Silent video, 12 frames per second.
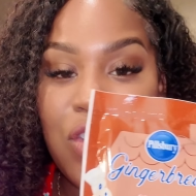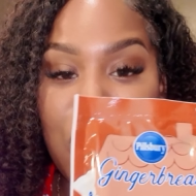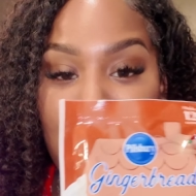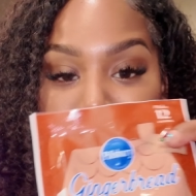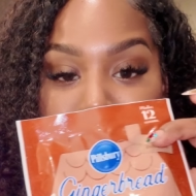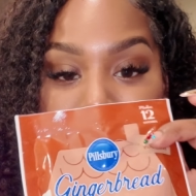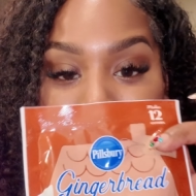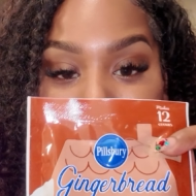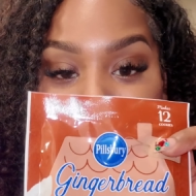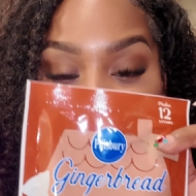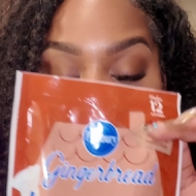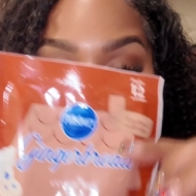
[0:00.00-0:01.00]

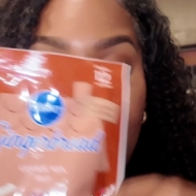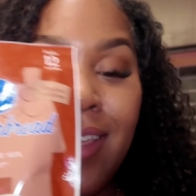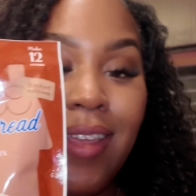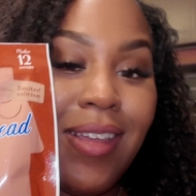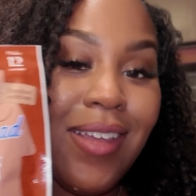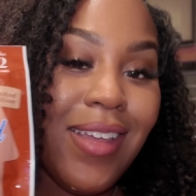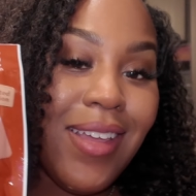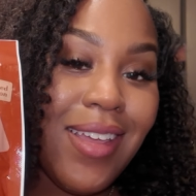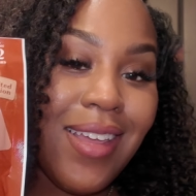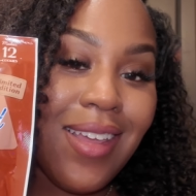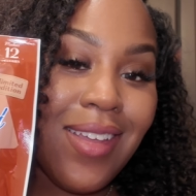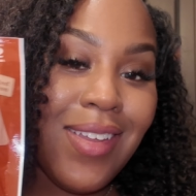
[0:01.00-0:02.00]
gingerbread
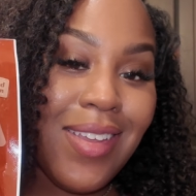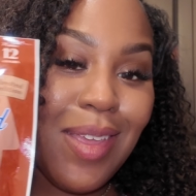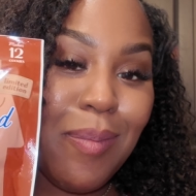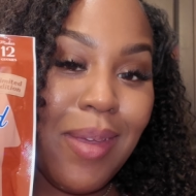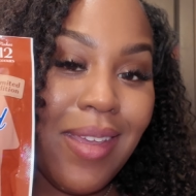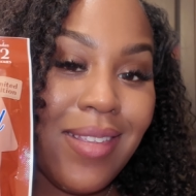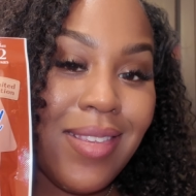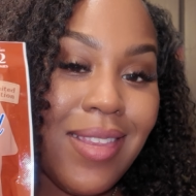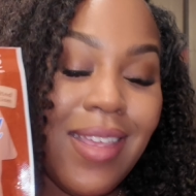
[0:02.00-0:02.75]
cookie mix.